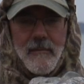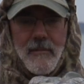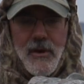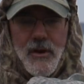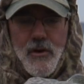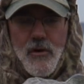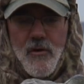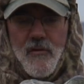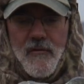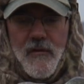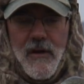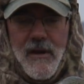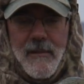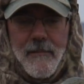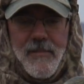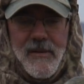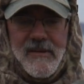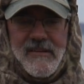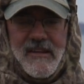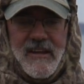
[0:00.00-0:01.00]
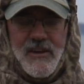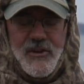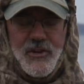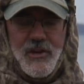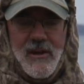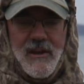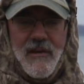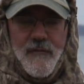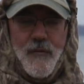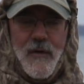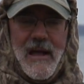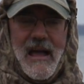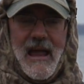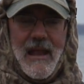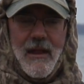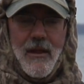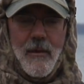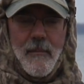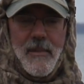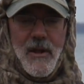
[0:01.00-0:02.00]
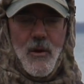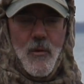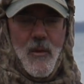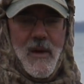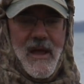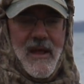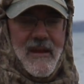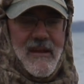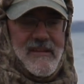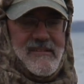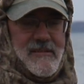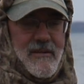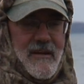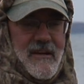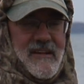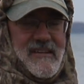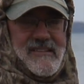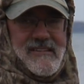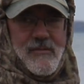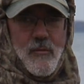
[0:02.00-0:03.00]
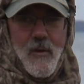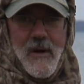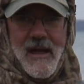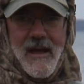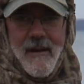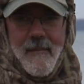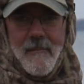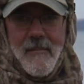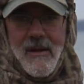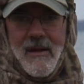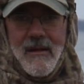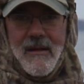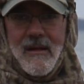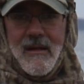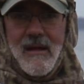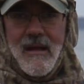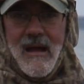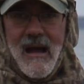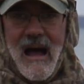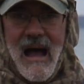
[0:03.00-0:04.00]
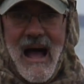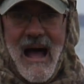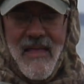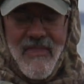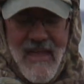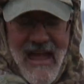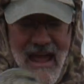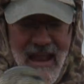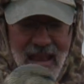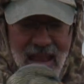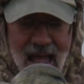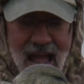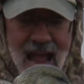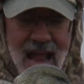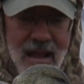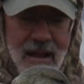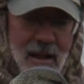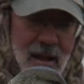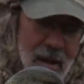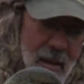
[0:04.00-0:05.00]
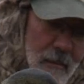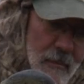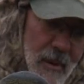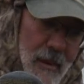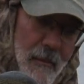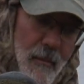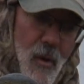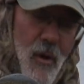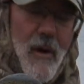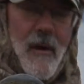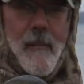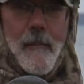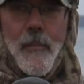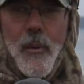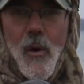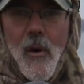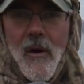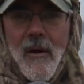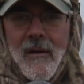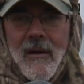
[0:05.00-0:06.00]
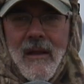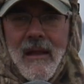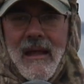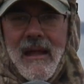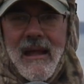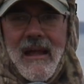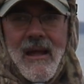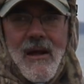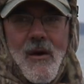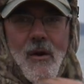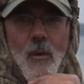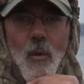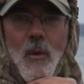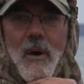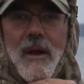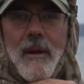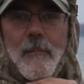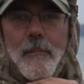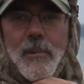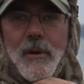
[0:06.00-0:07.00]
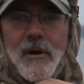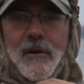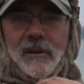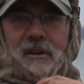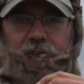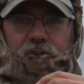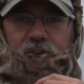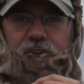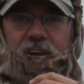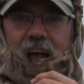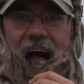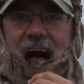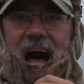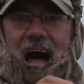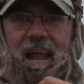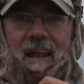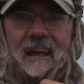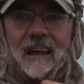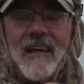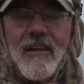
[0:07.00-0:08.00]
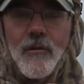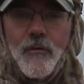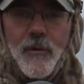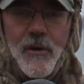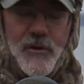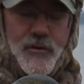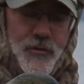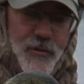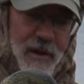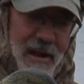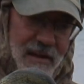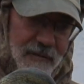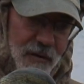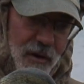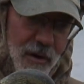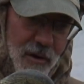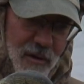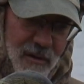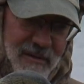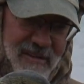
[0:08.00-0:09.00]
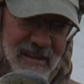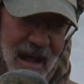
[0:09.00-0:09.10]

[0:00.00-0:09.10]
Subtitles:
maneuver in position. If we got a little bit of wind, it's going to swim on that line. But more importantly, when a bird is shot and a retriever goes